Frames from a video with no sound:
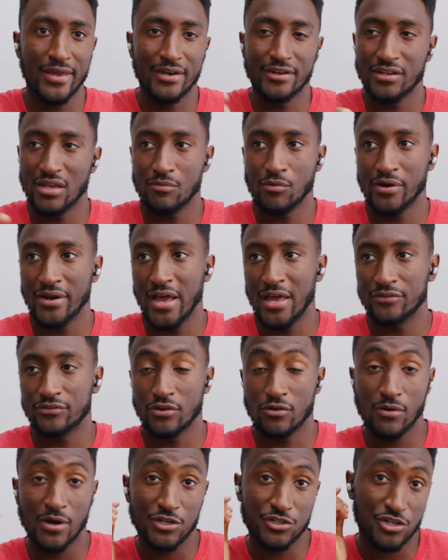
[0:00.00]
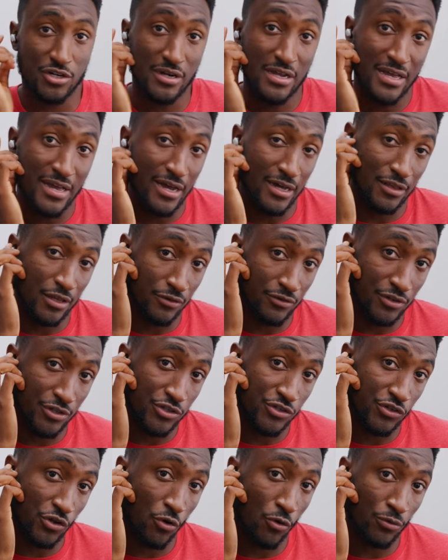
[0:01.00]
Anytime I want to ask a question, I literally
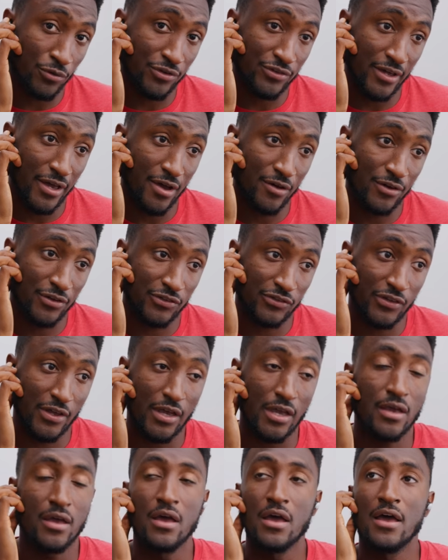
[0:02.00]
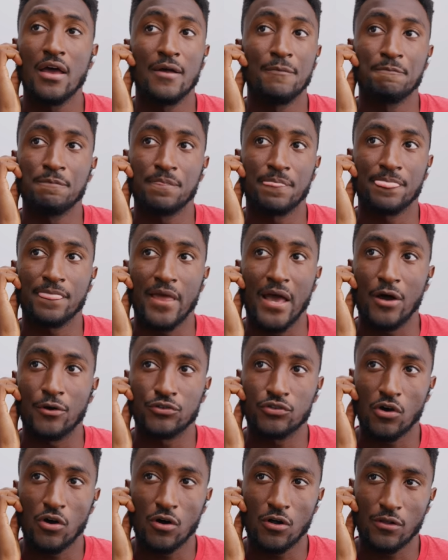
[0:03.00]
just hold it down and say, how
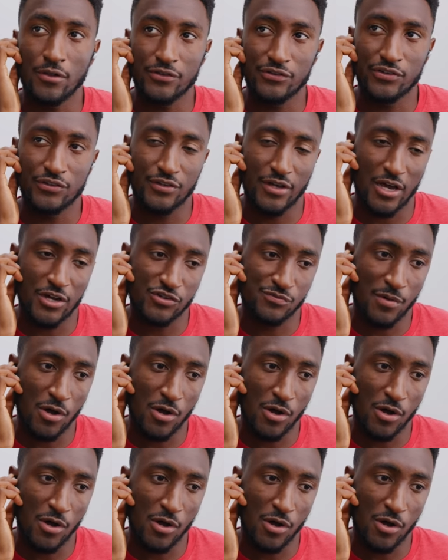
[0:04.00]
tall is the Taj